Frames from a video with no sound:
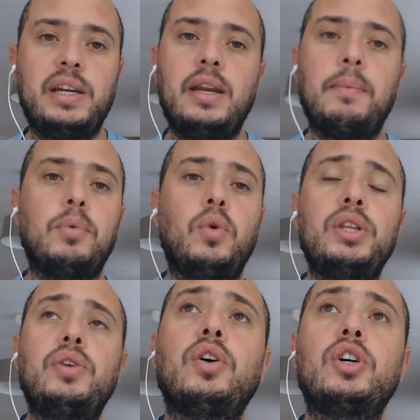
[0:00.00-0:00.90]
Number one,
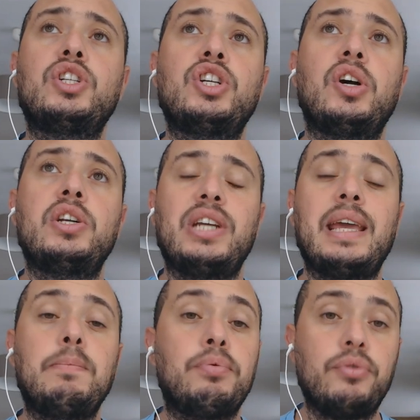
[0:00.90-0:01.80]
you've charge a
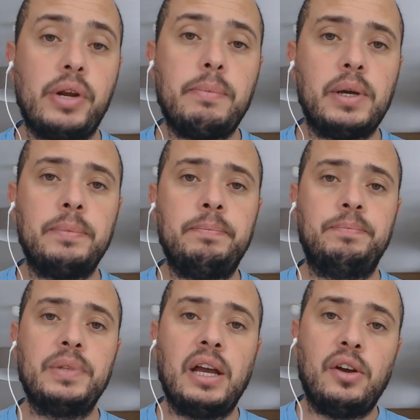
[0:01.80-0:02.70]
premium
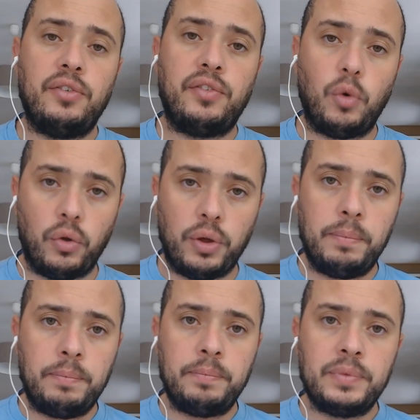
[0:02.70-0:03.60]
for them.